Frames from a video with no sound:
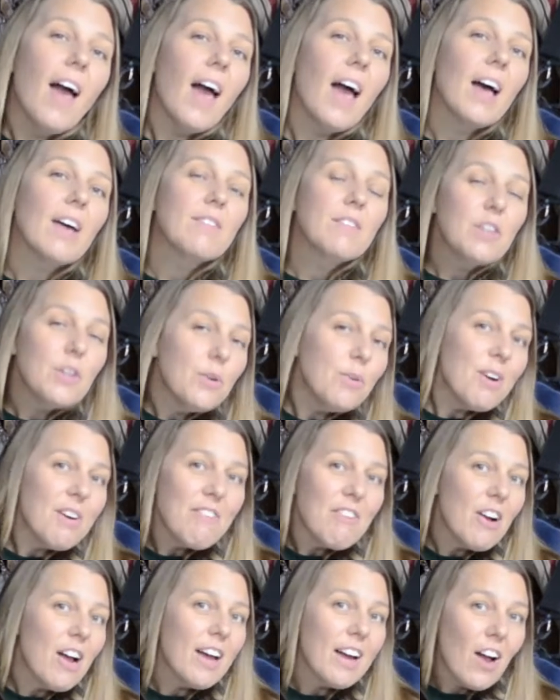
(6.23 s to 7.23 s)
Have you
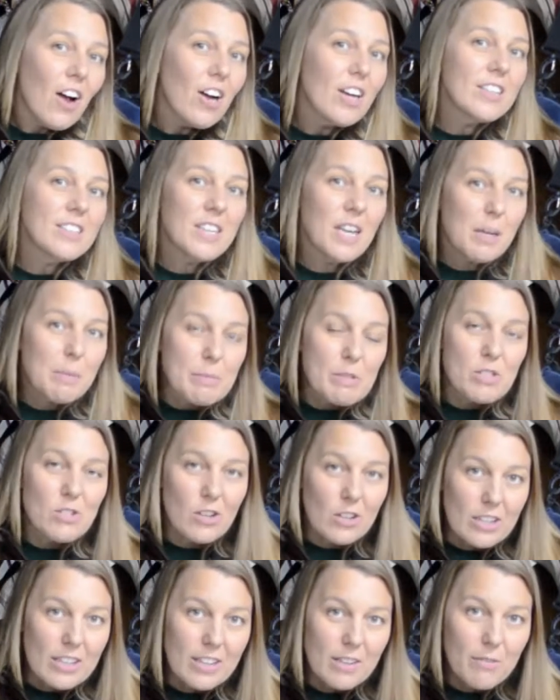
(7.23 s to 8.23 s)
ever had a hard time
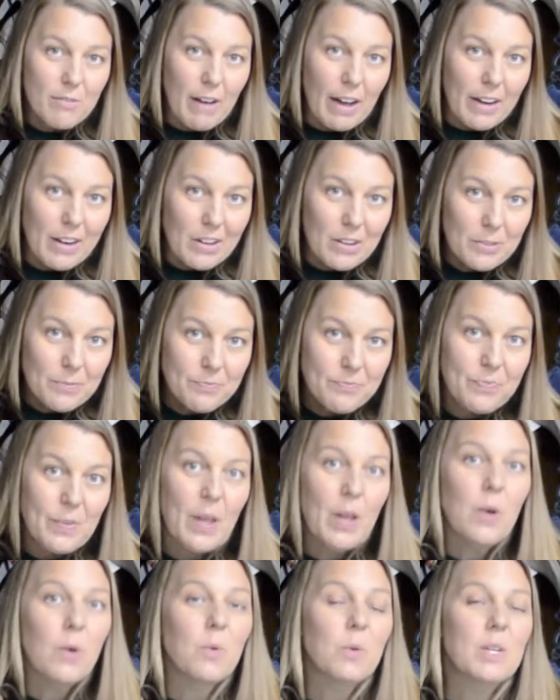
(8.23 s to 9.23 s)
starting a fire?
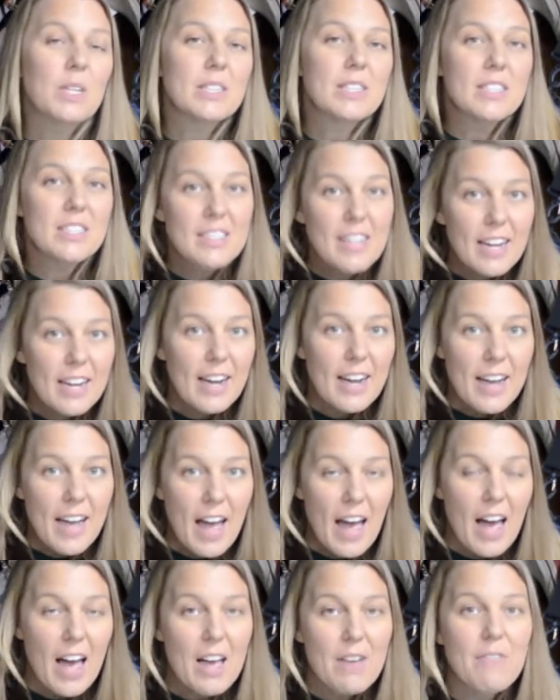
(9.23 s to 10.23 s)
Well, today I
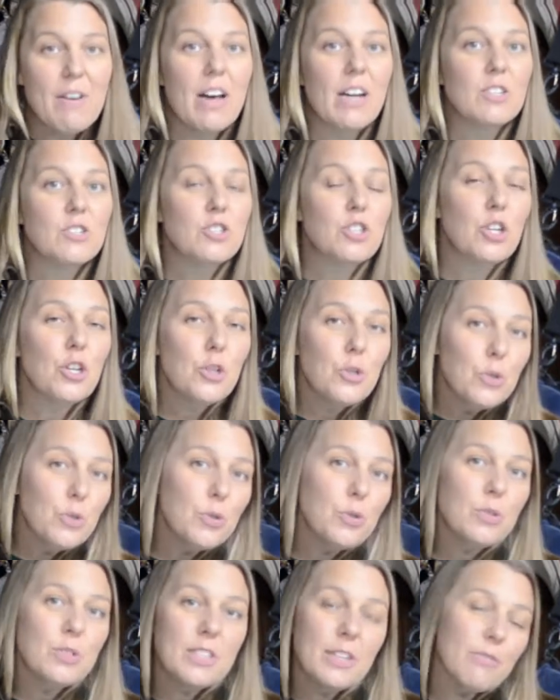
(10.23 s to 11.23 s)
have
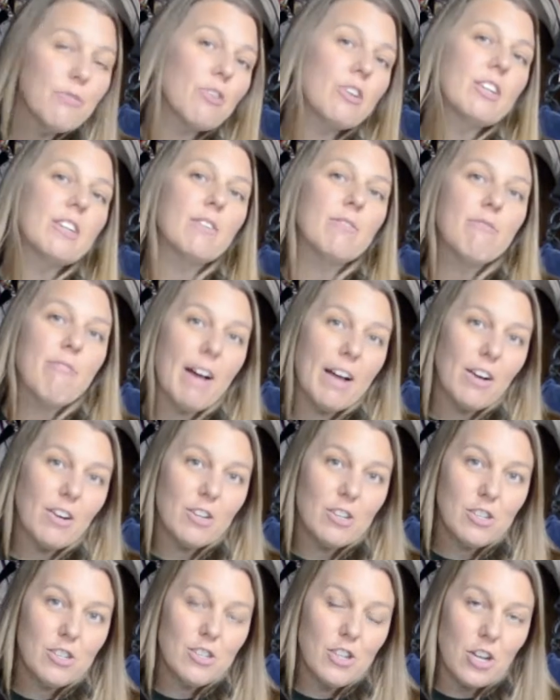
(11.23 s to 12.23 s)
2 different
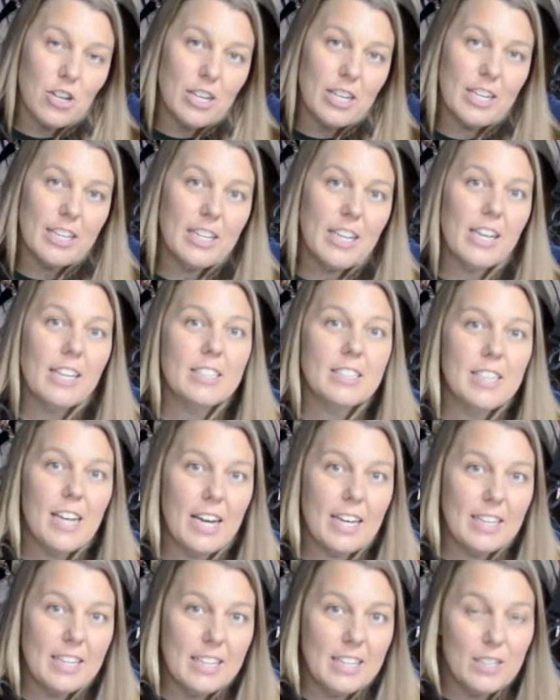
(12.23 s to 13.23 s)
fire starting
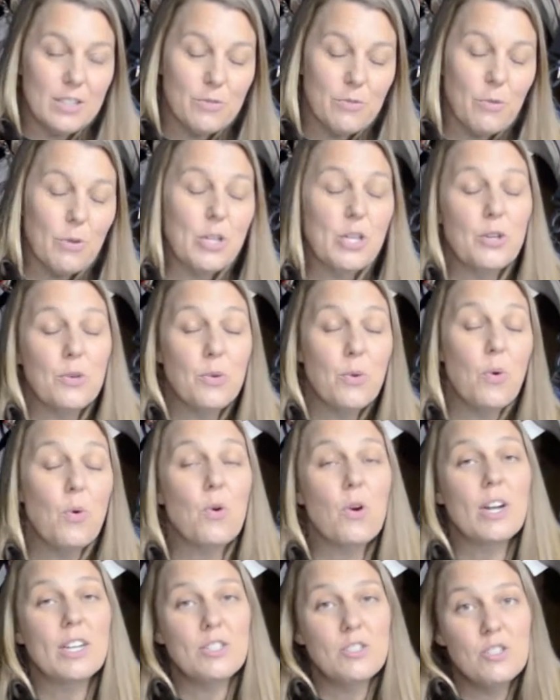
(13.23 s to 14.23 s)
techniques for you,
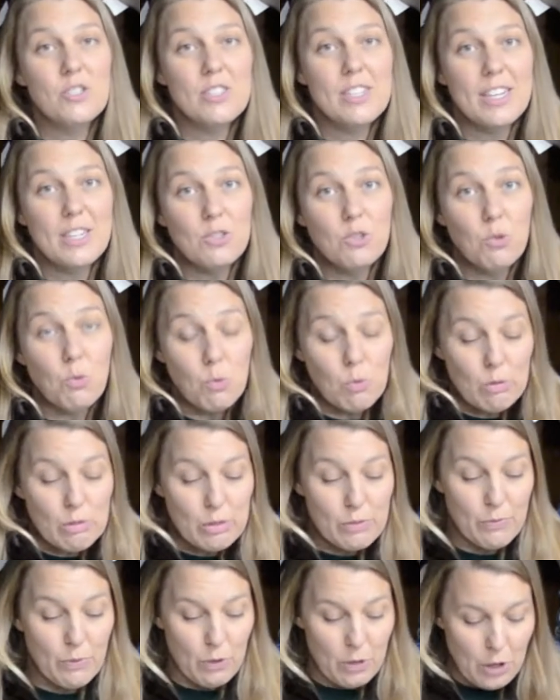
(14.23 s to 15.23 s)
or I should say
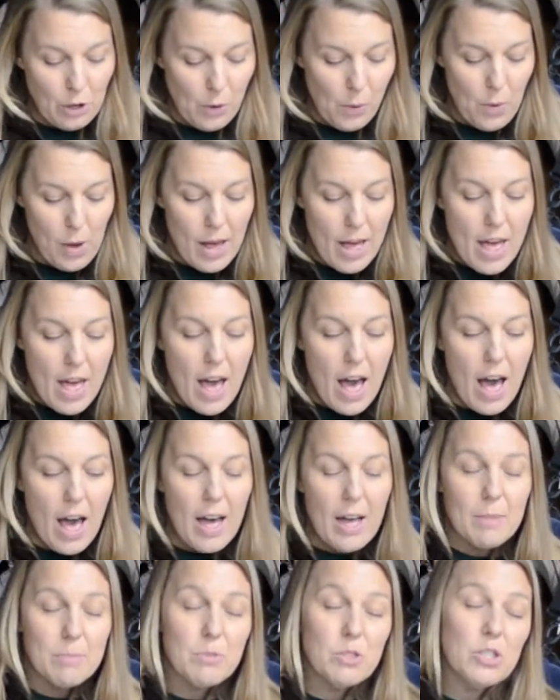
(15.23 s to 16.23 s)
tools for you,
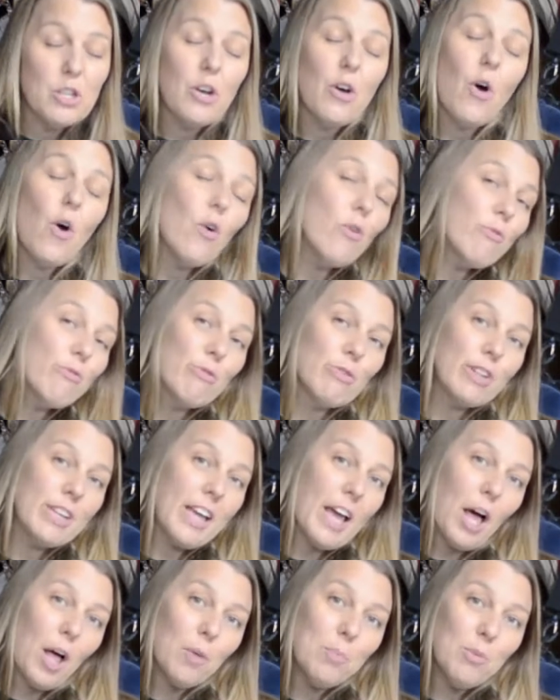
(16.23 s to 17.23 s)
to
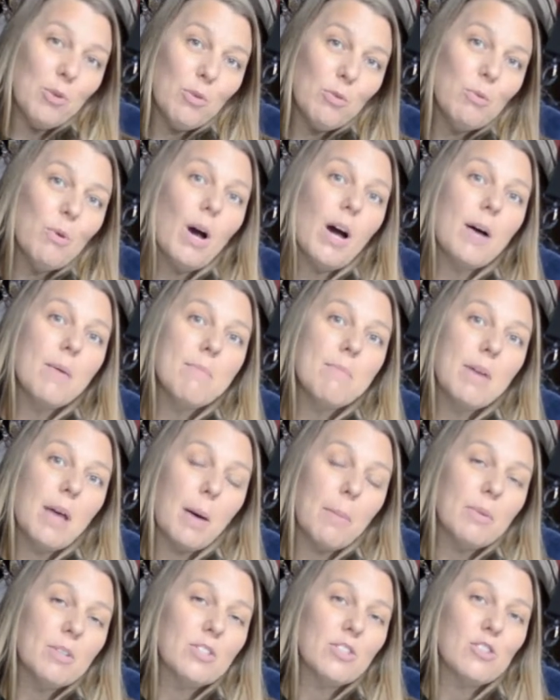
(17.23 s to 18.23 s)
hopefully help you be
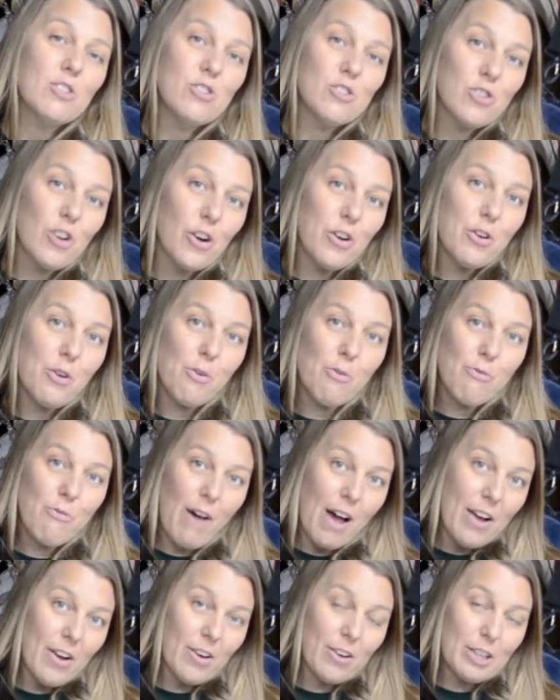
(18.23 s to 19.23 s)
able to start your
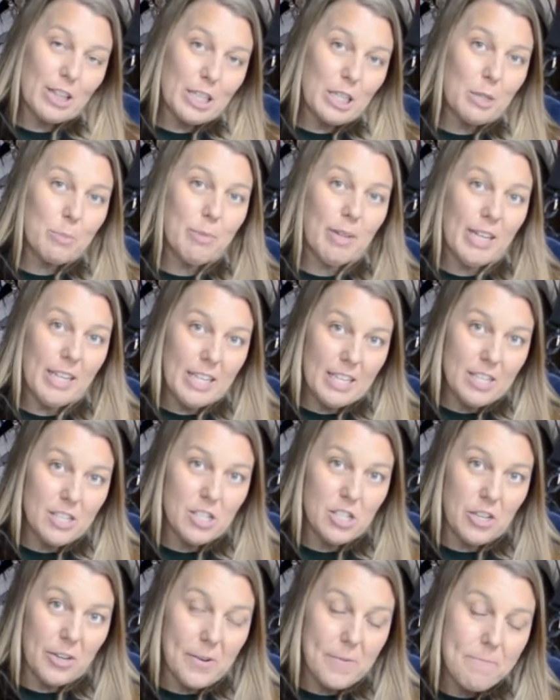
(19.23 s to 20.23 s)
fire a little bit
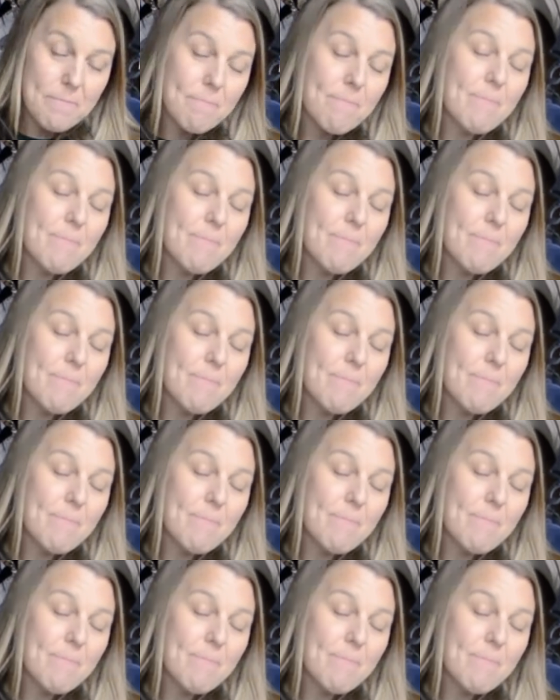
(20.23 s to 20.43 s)
easier.